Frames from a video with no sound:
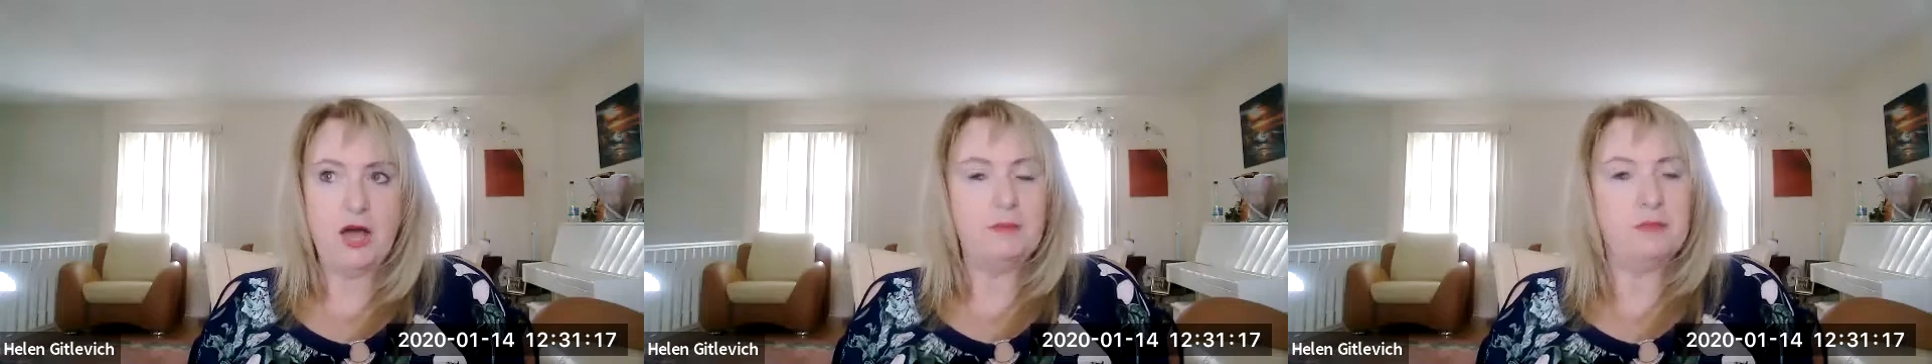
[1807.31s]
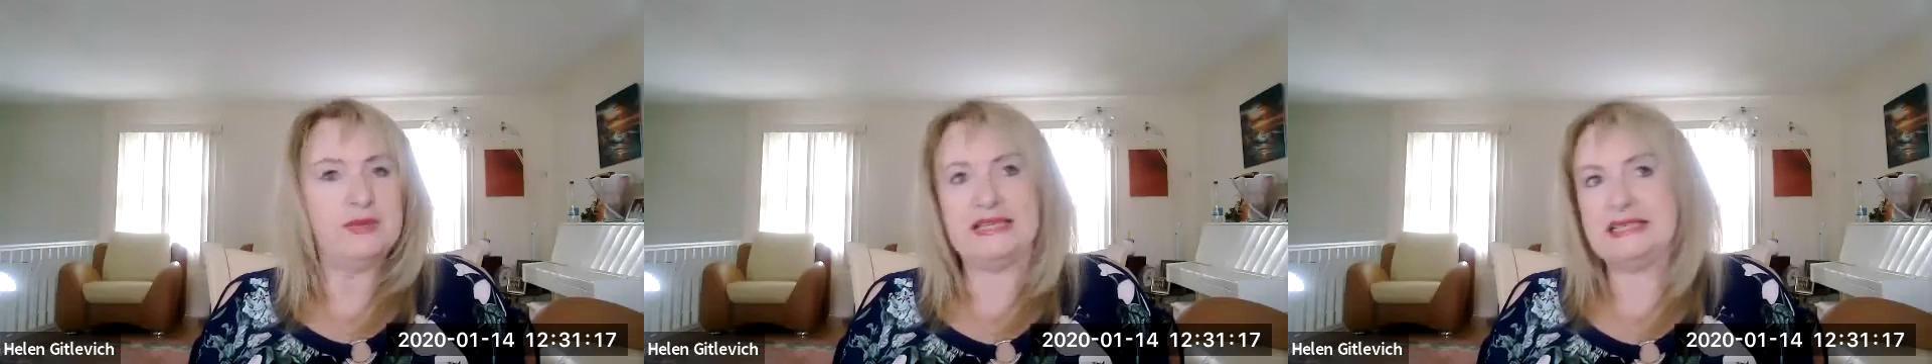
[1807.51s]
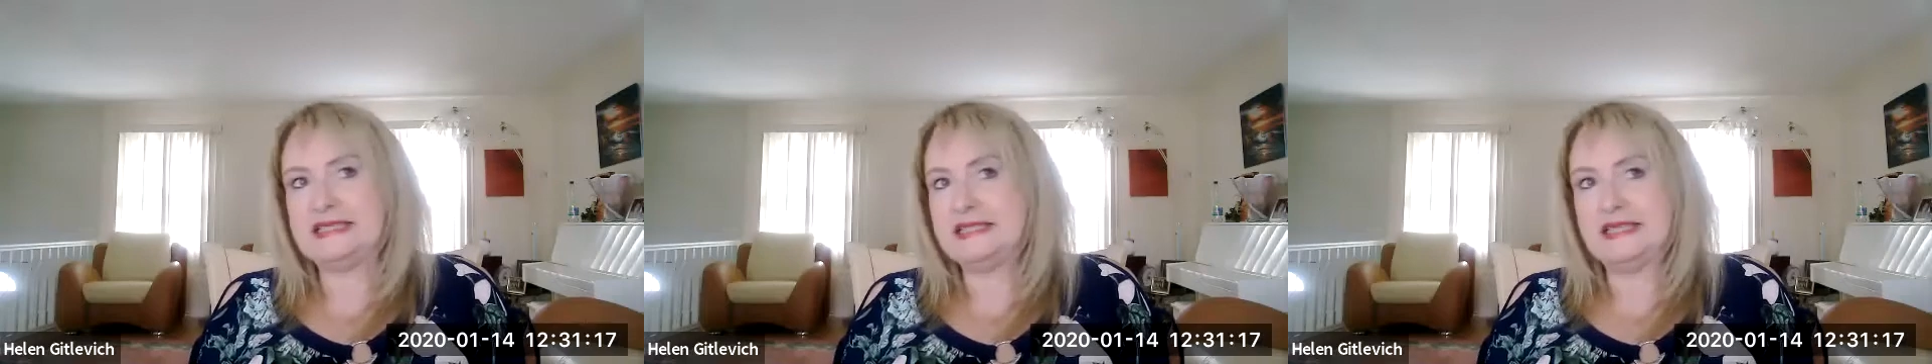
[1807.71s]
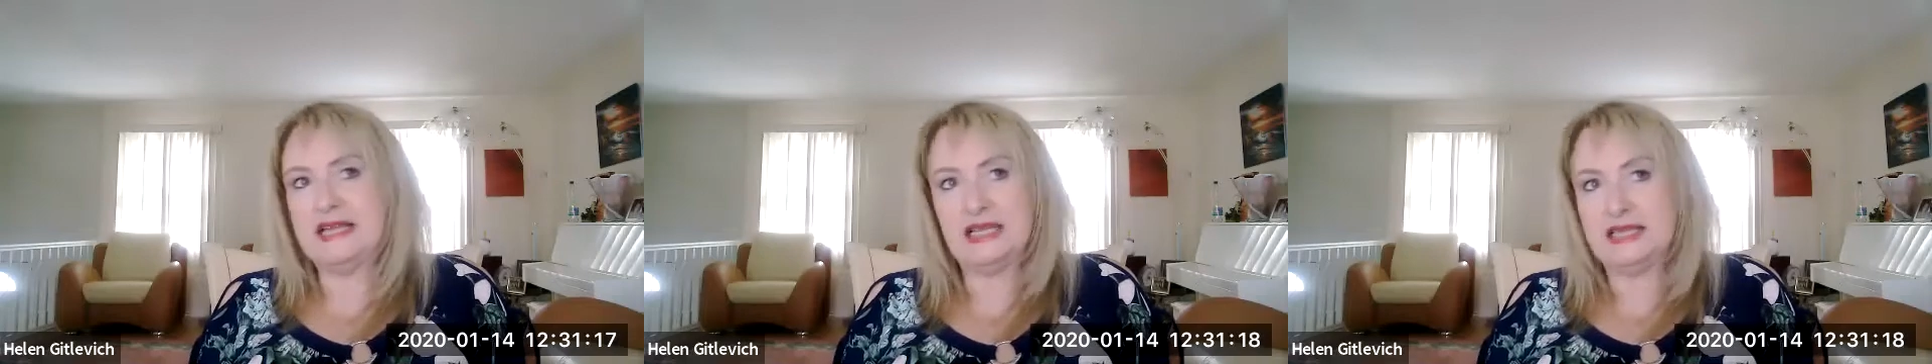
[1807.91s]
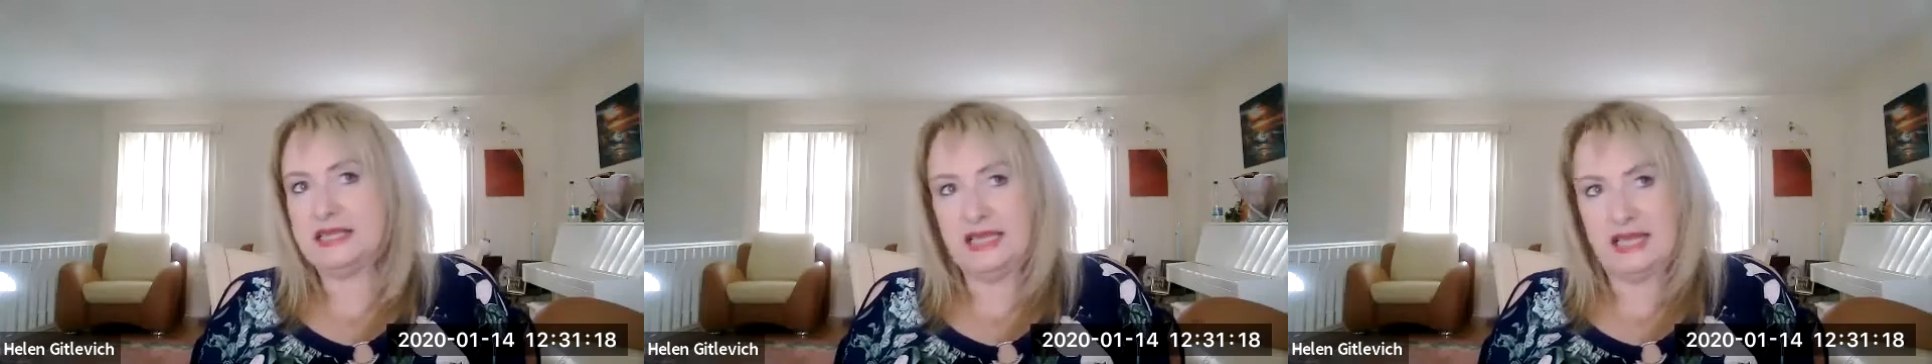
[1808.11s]
But it's
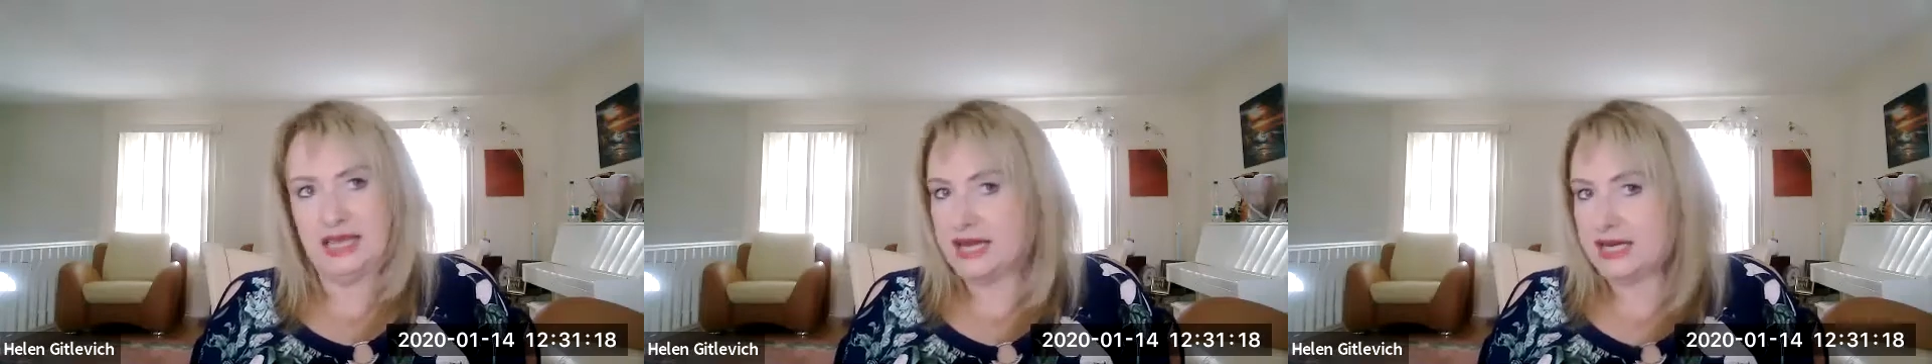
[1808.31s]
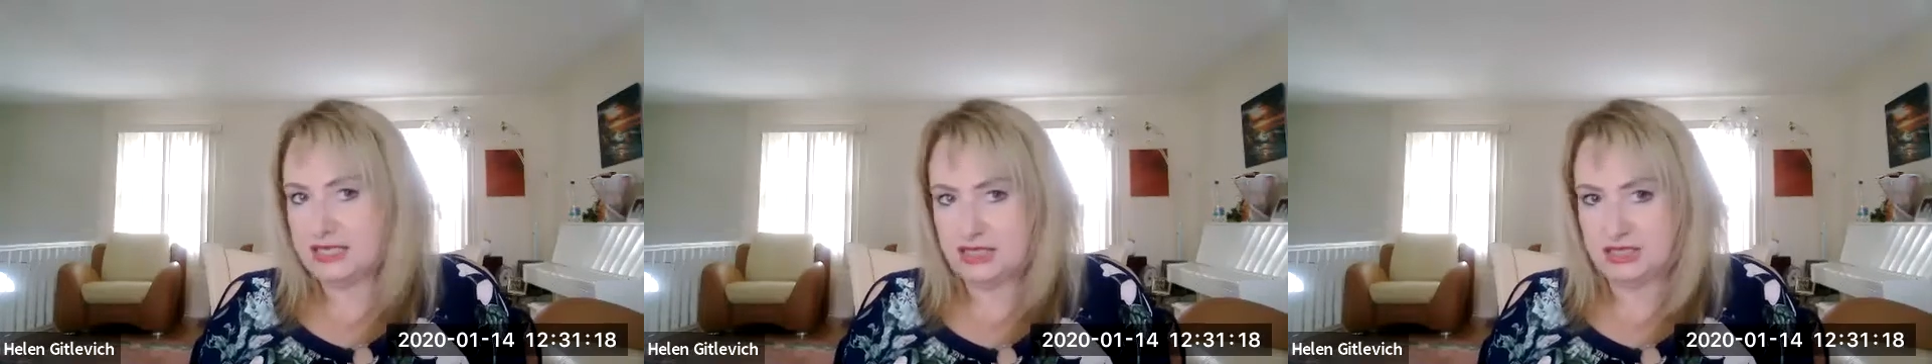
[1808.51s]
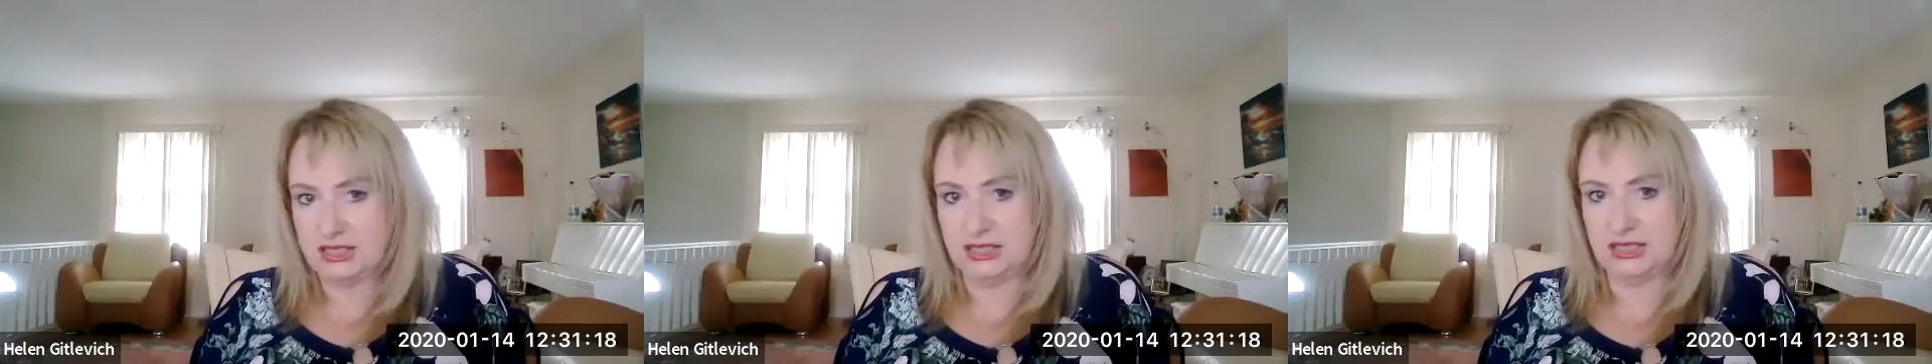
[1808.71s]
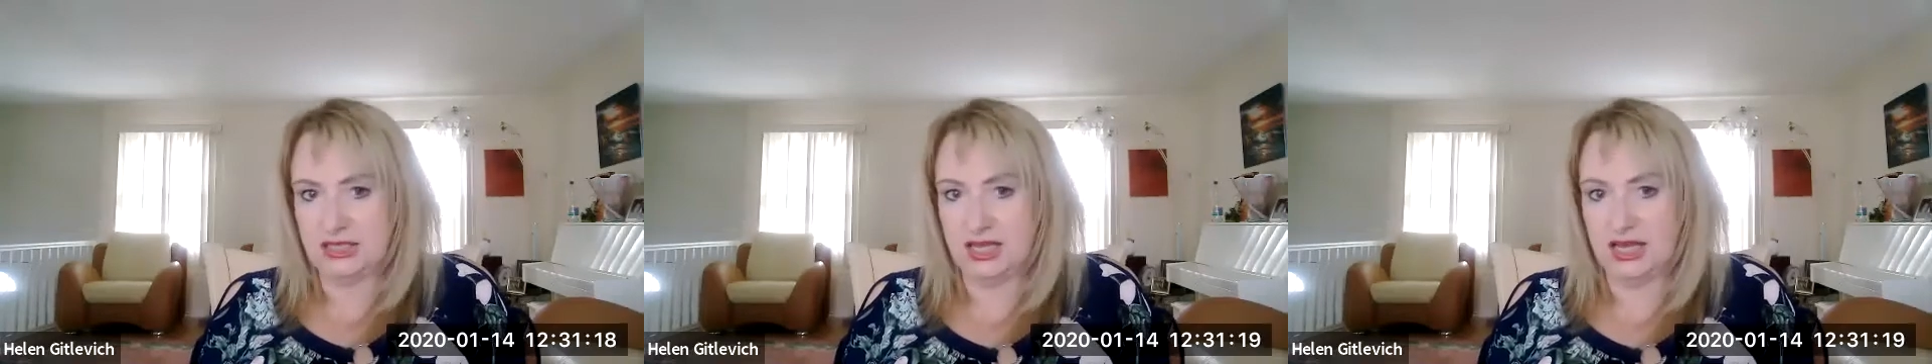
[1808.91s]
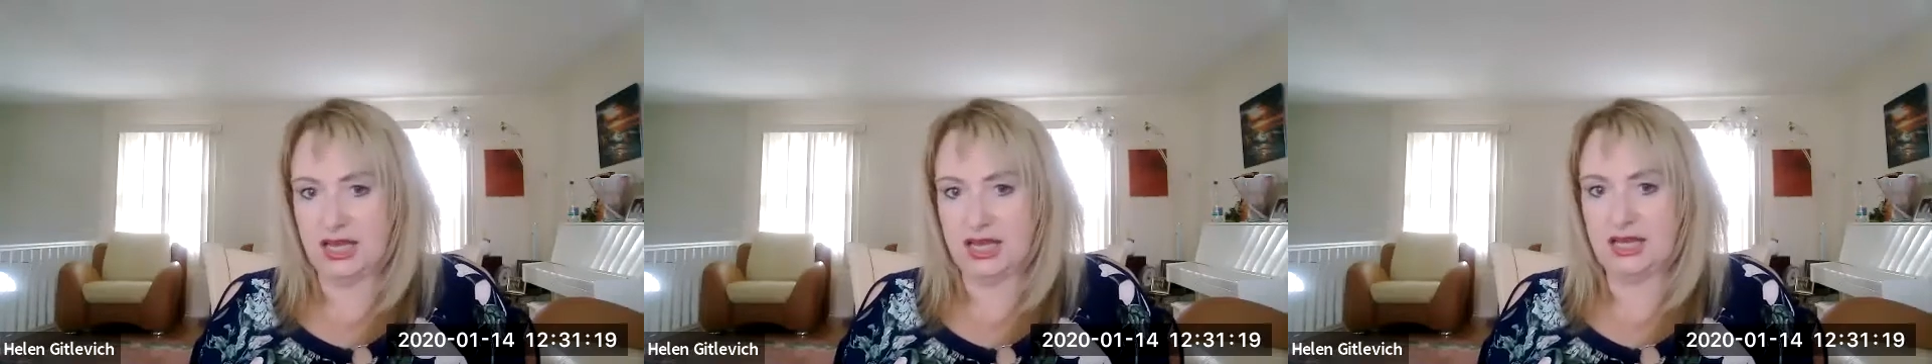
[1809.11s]
not the action
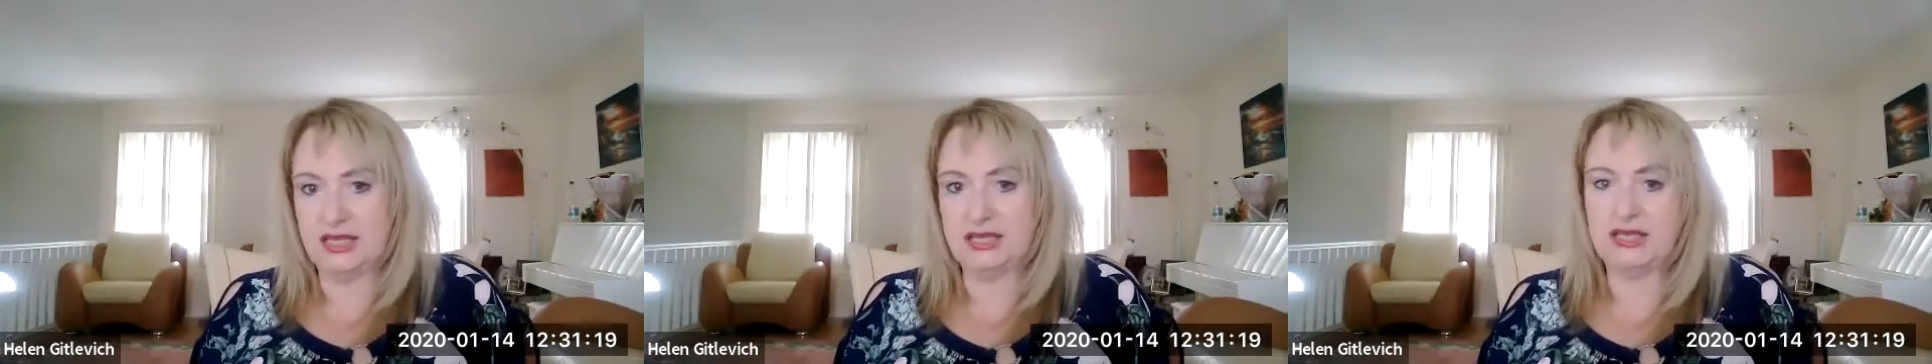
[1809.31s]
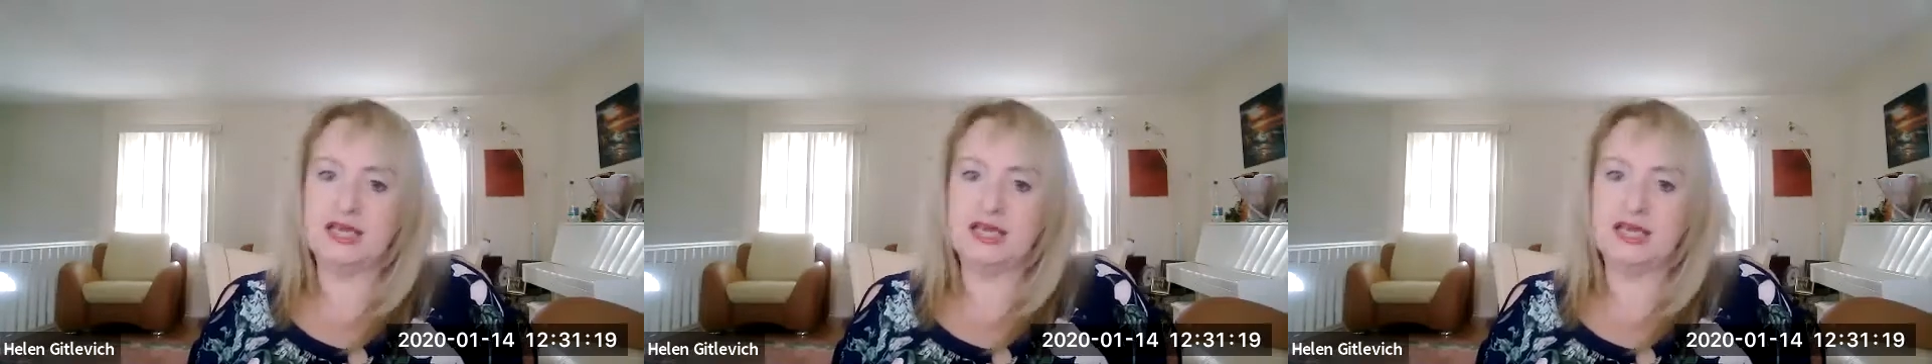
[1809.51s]
that